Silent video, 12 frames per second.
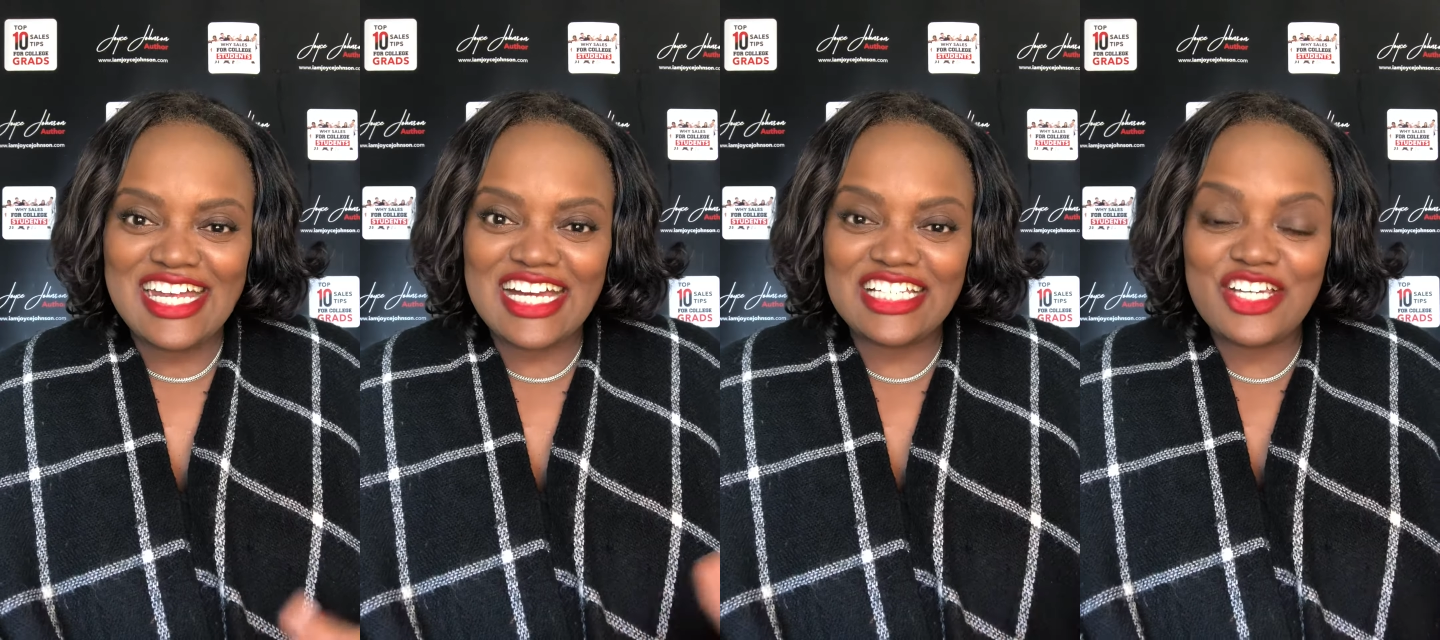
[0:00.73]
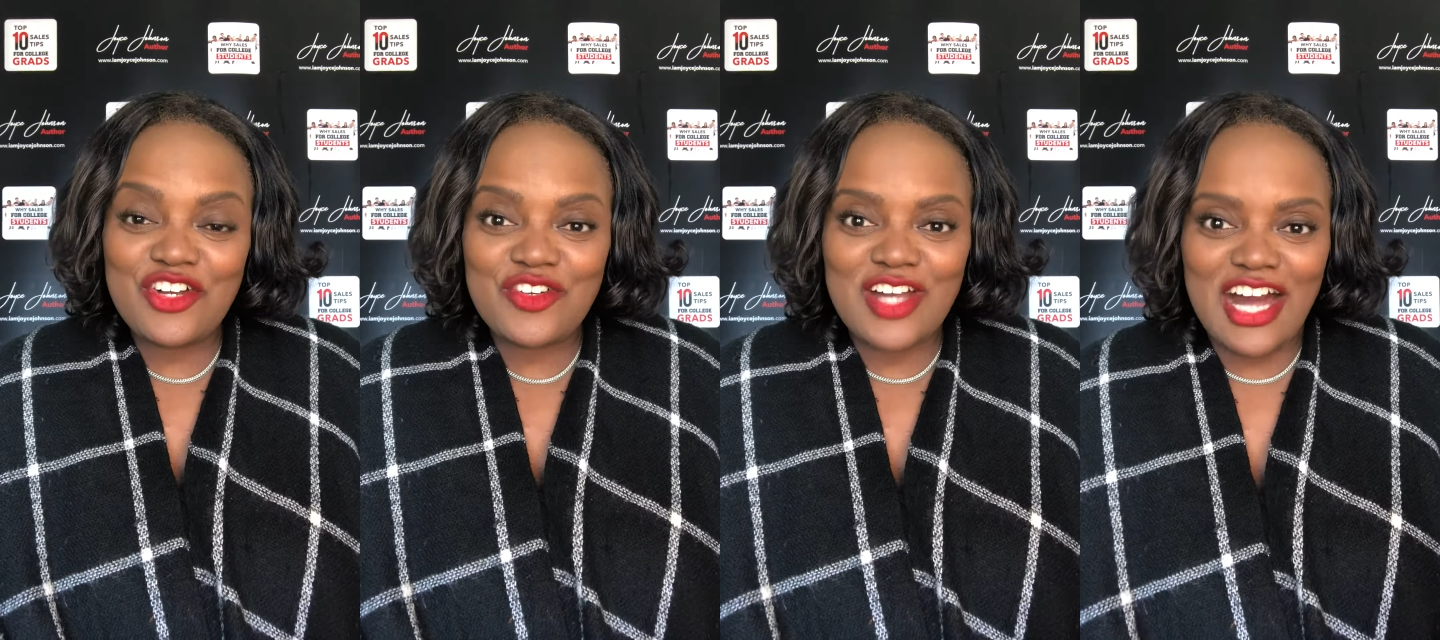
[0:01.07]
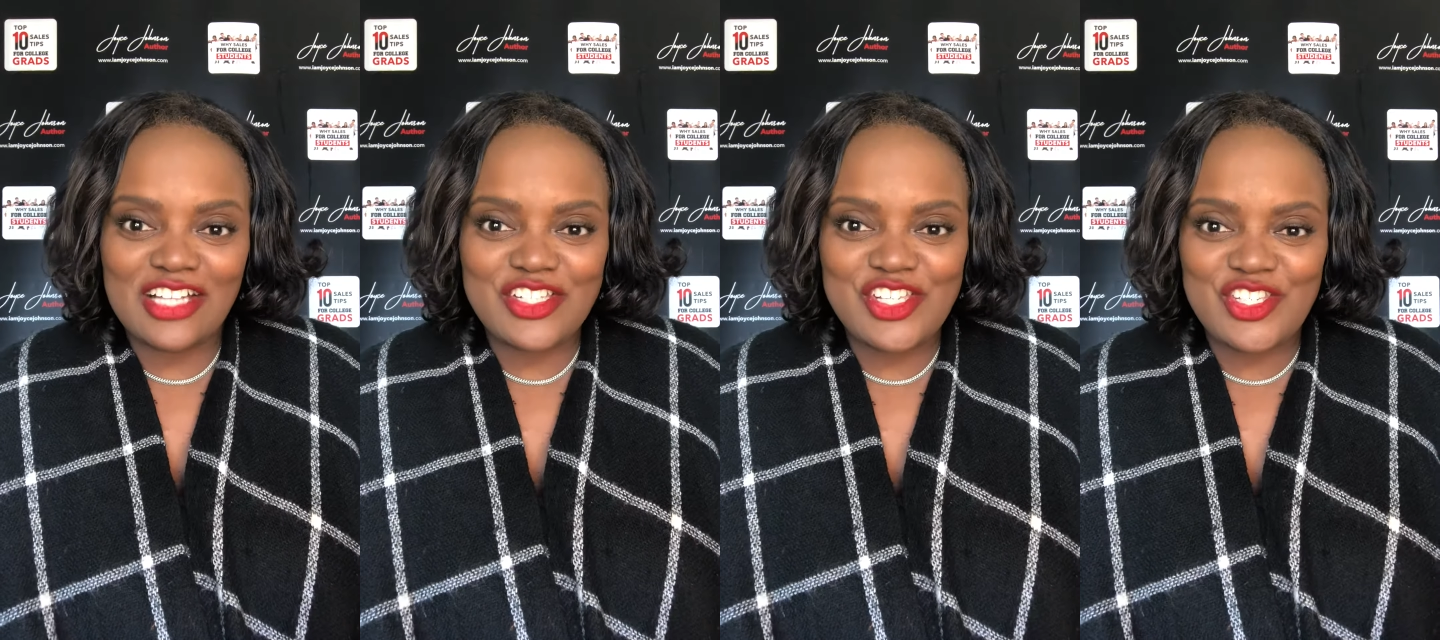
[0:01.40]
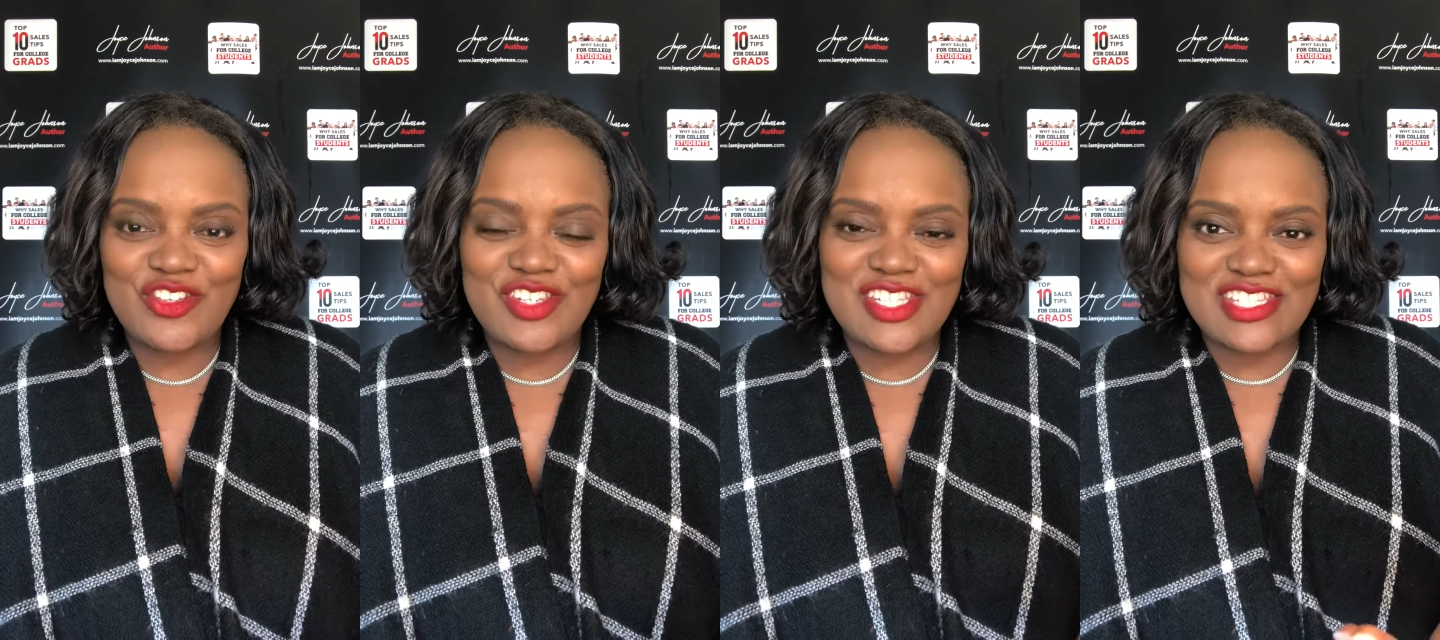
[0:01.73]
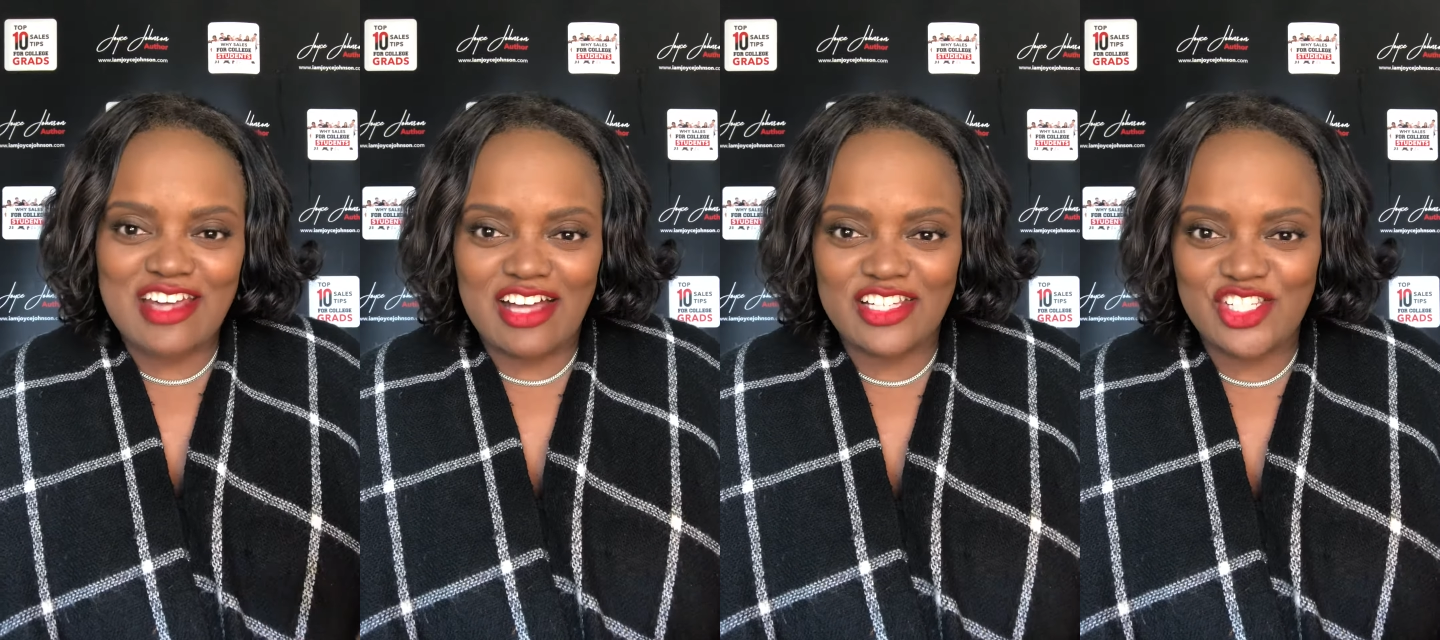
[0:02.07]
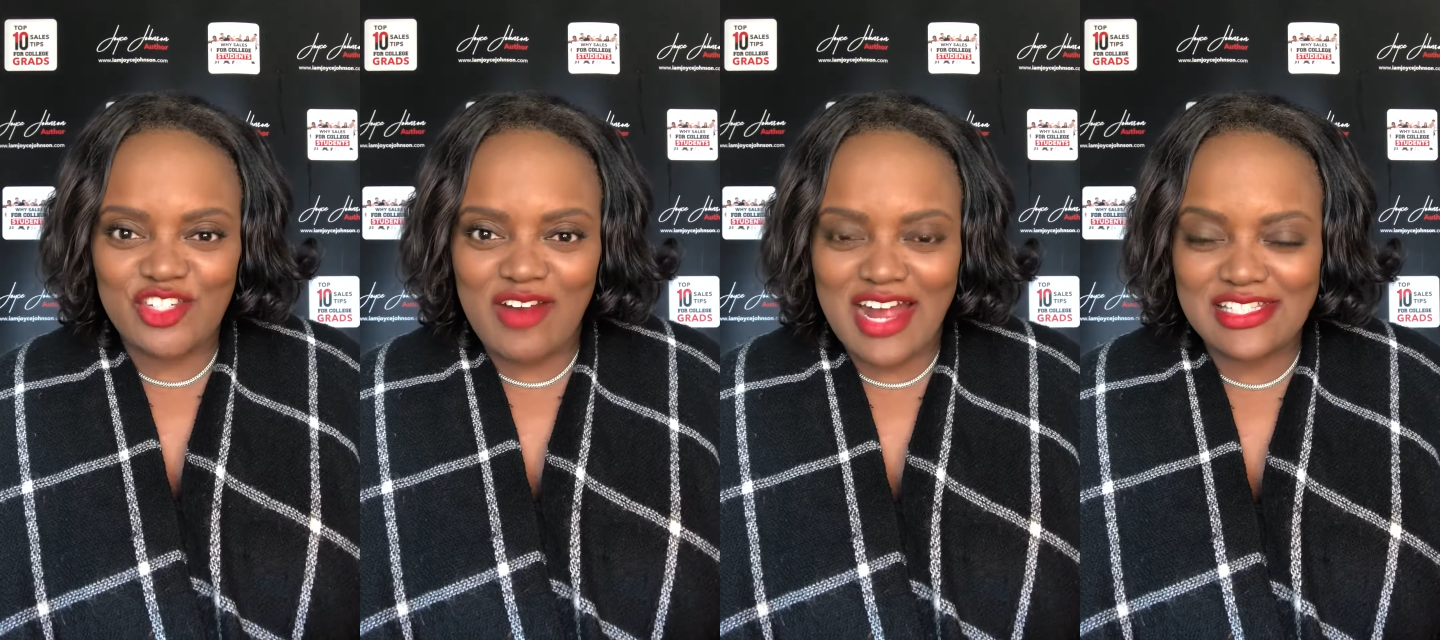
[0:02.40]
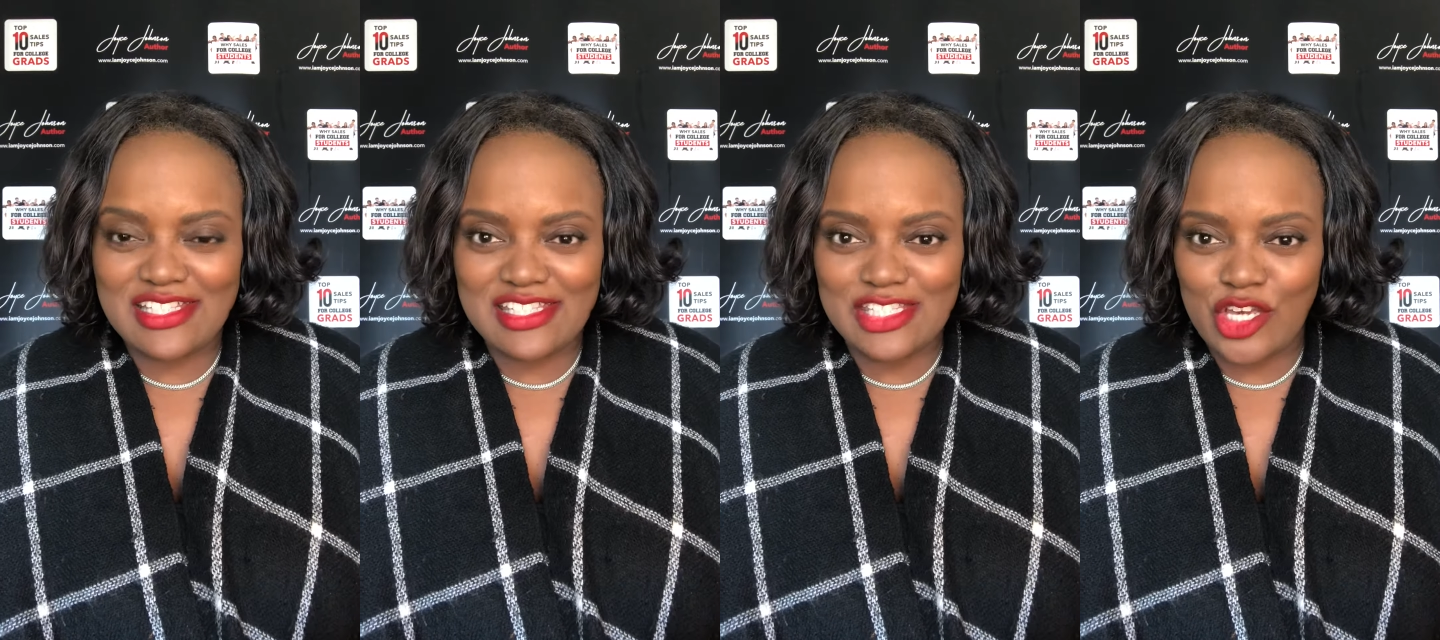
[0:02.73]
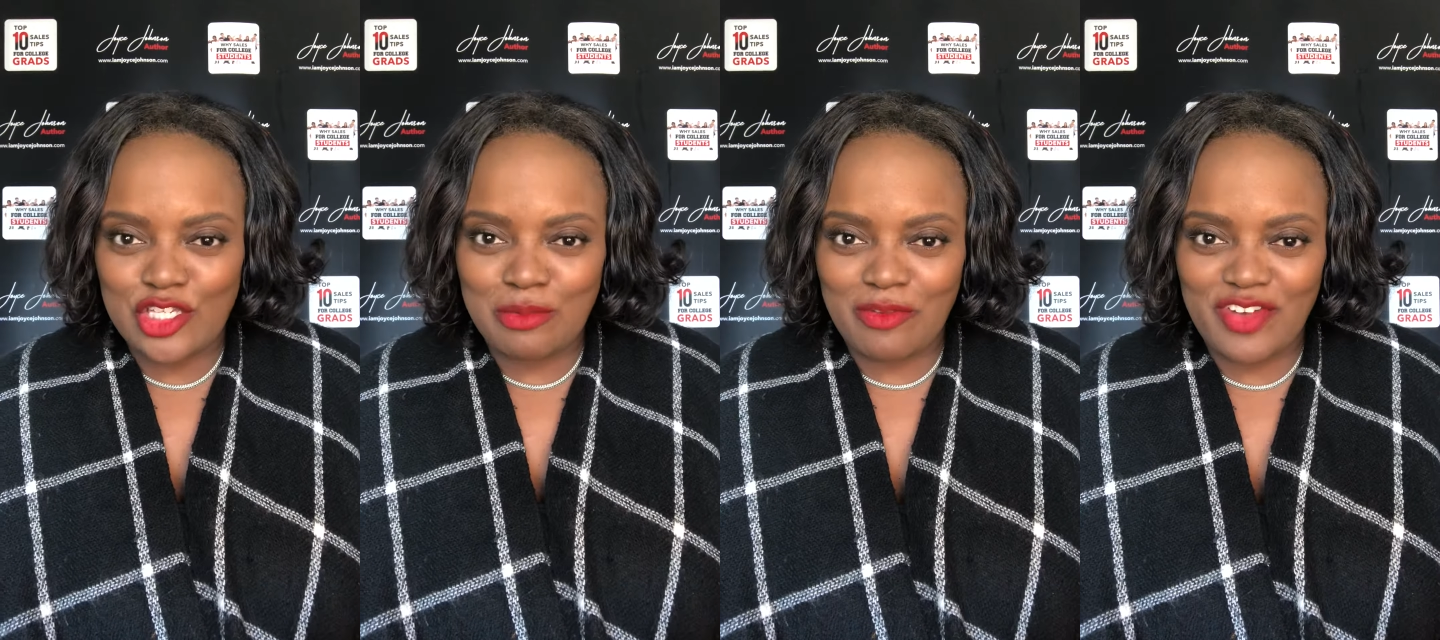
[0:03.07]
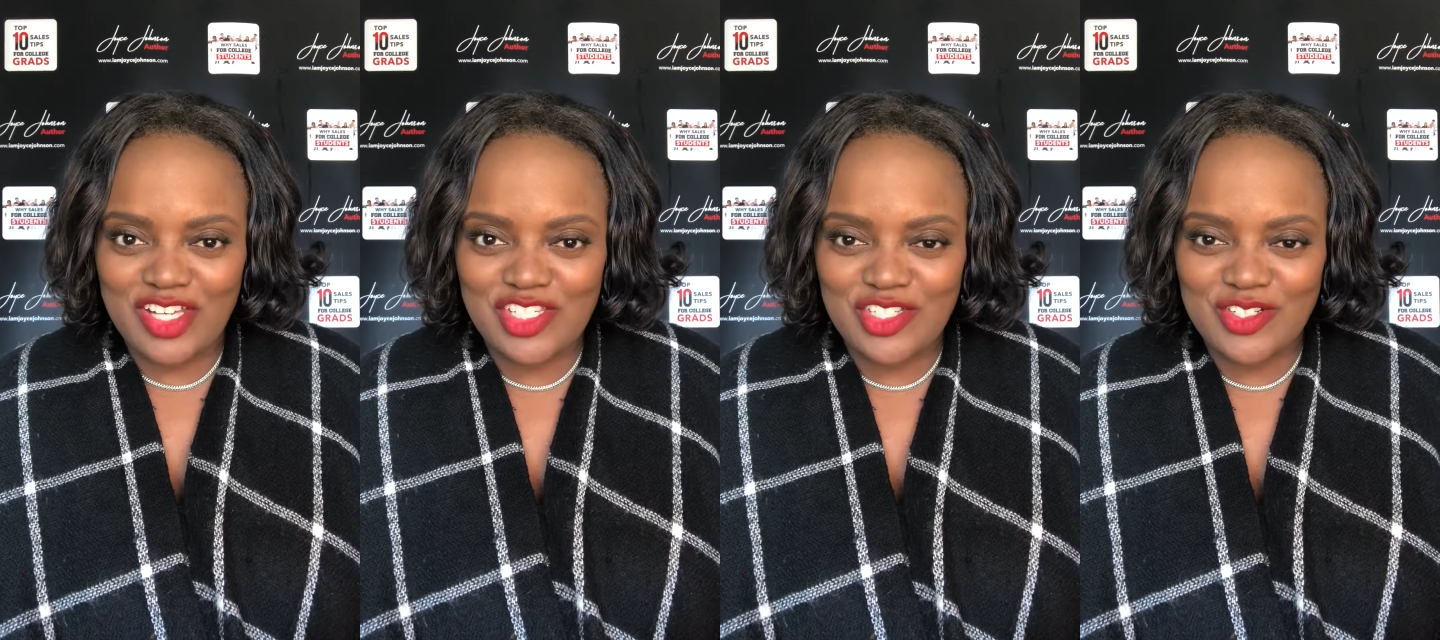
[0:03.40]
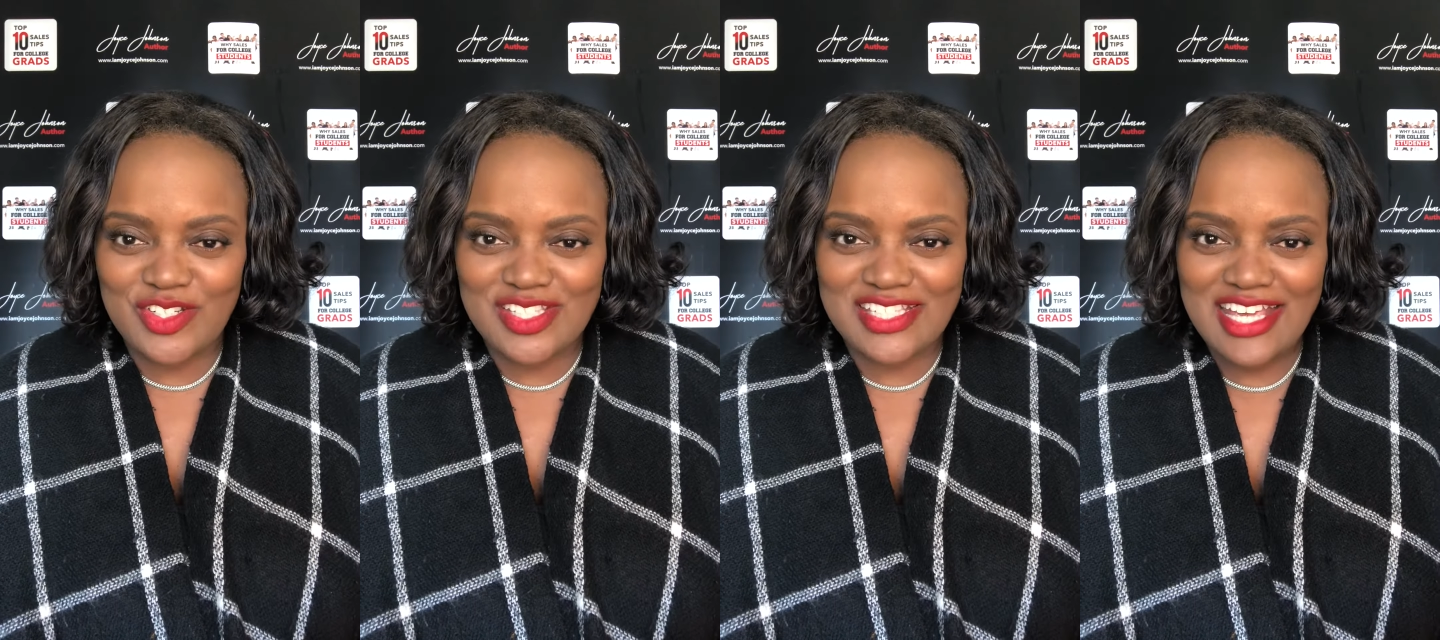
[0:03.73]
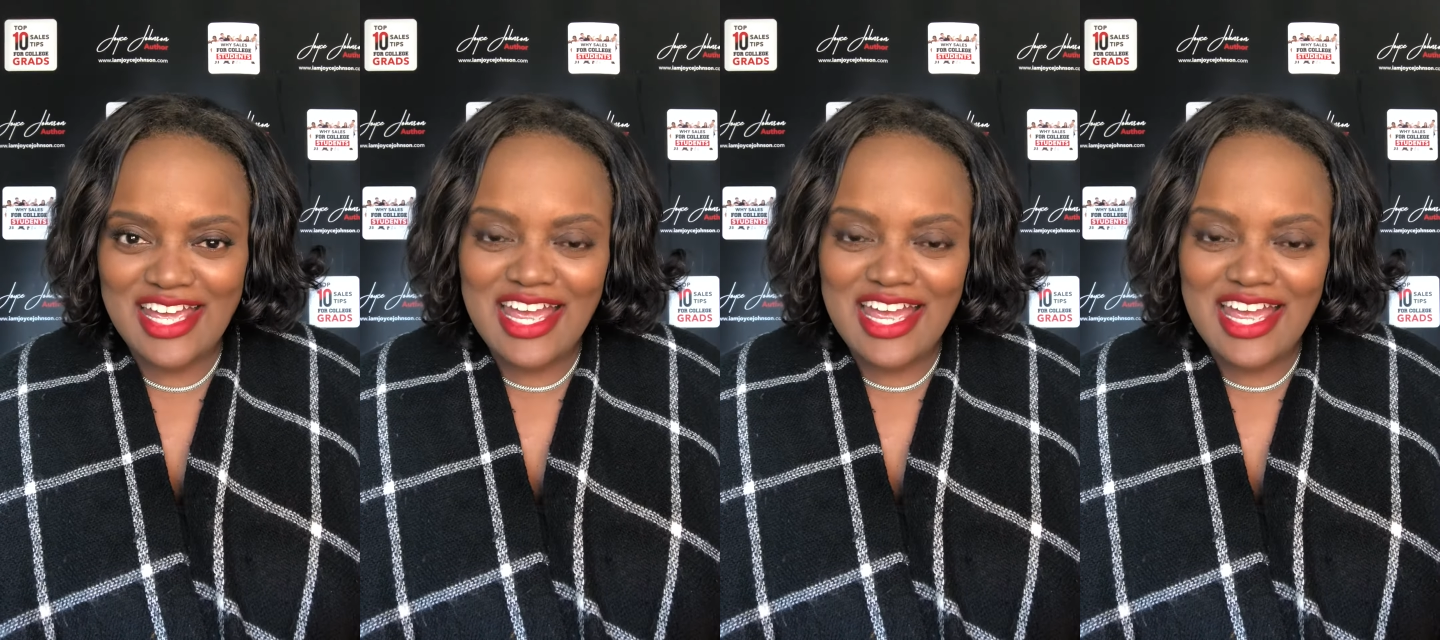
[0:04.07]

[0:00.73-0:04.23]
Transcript: Hello, college students, college grads, and sales professionals.